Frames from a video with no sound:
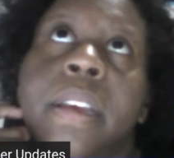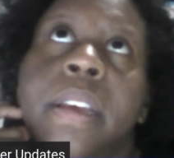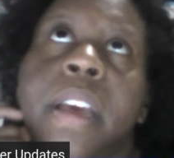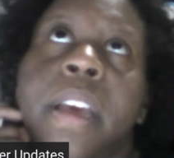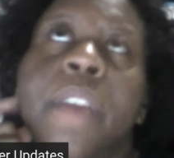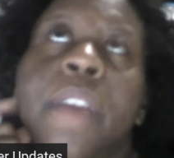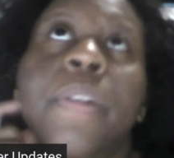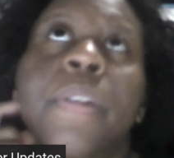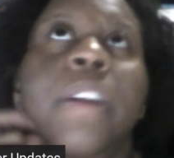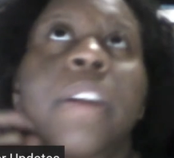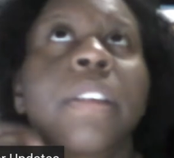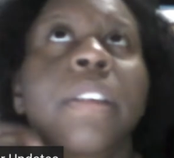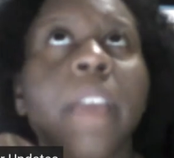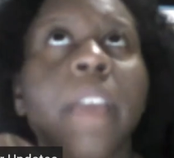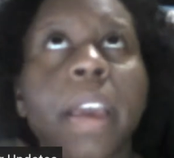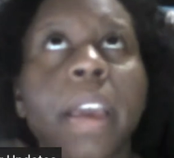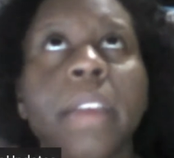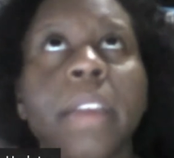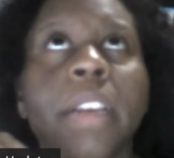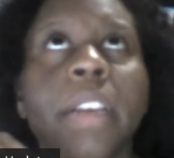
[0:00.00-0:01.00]

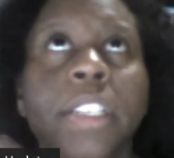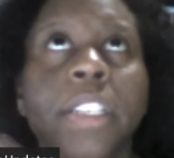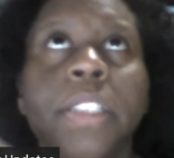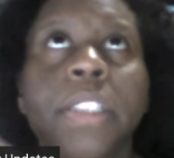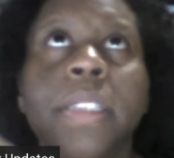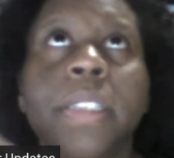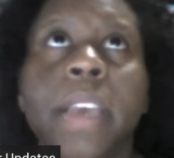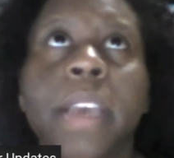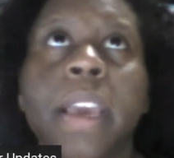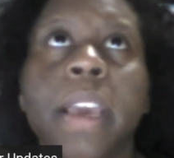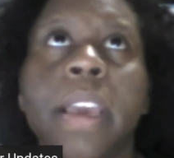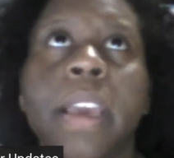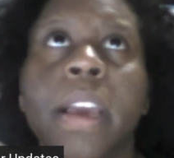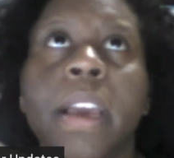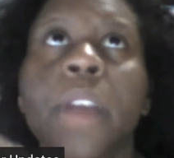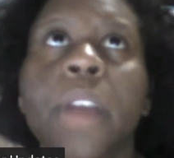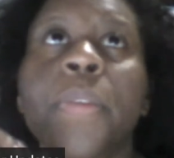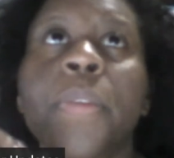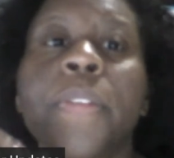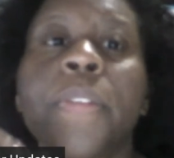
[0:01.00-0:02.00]
I should say
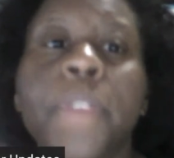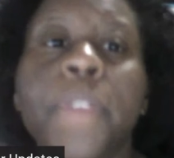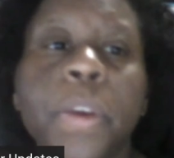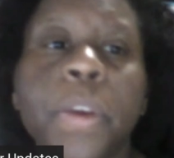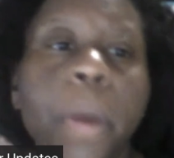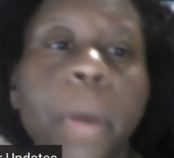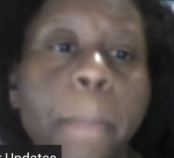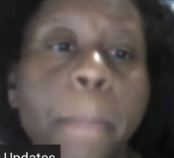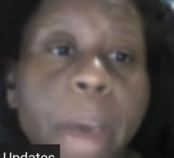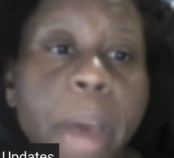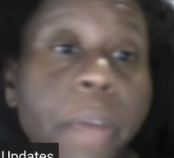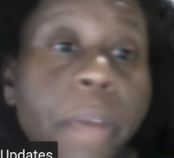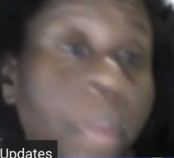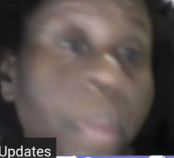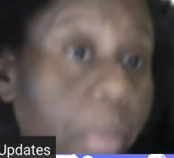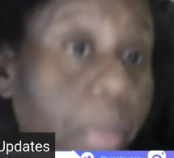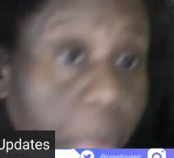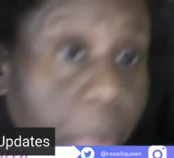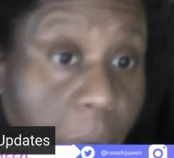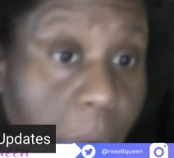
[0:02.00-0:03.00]
a review about the
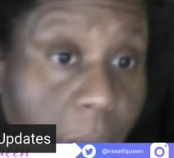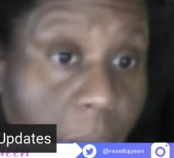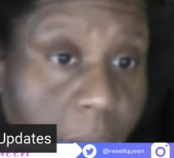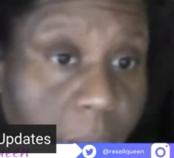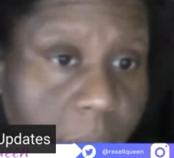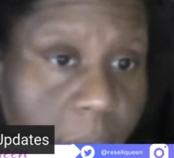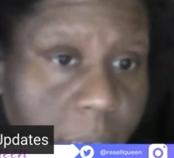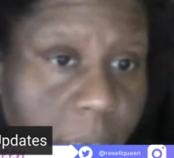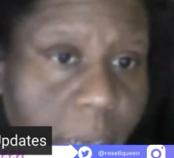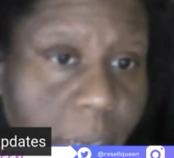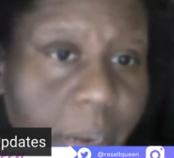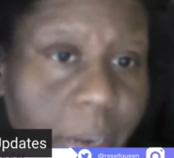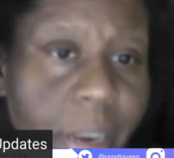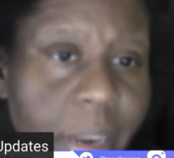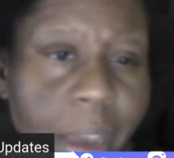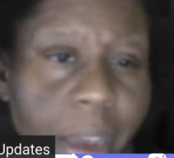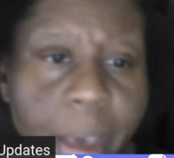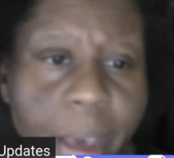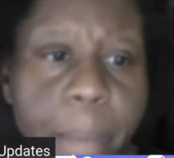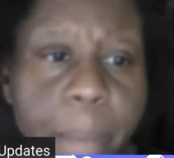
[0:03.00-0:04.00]
product,
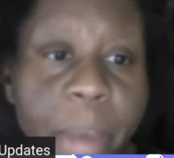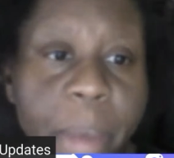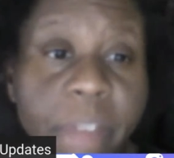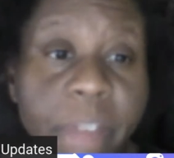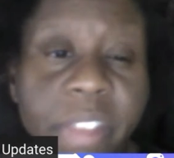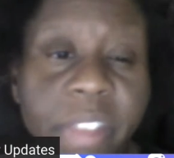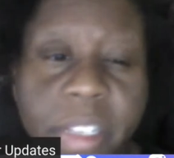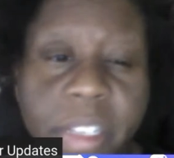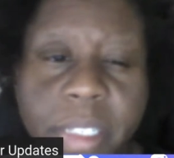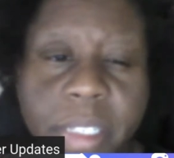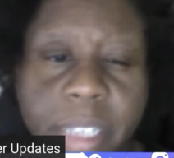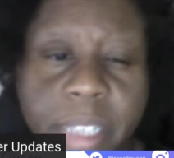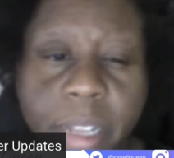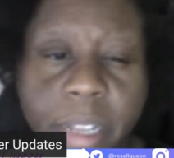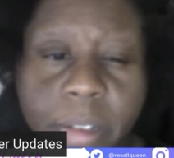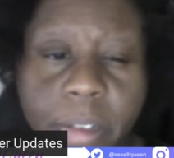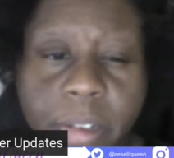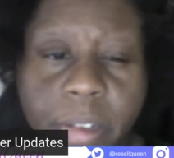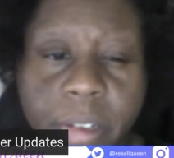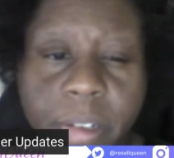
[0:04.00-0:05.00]
not about the
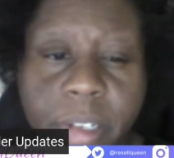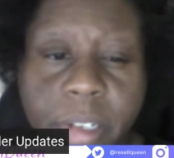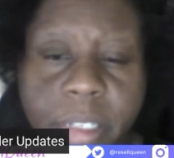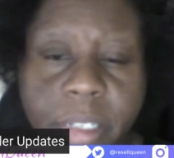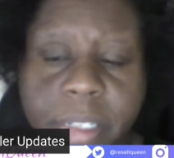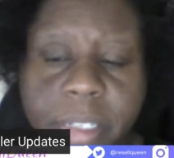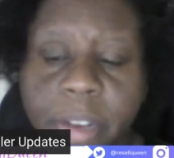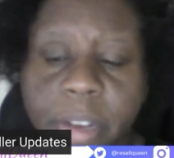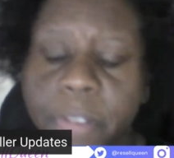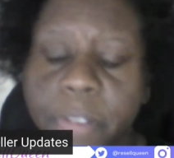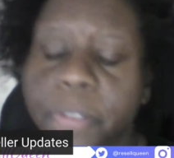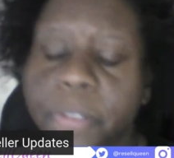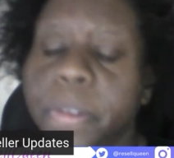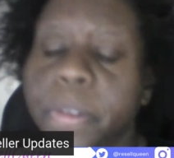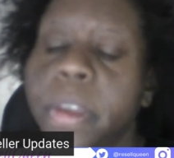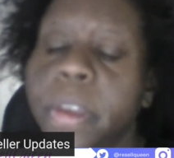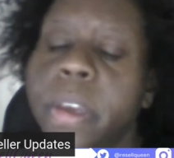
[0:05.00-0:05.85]
seller itself.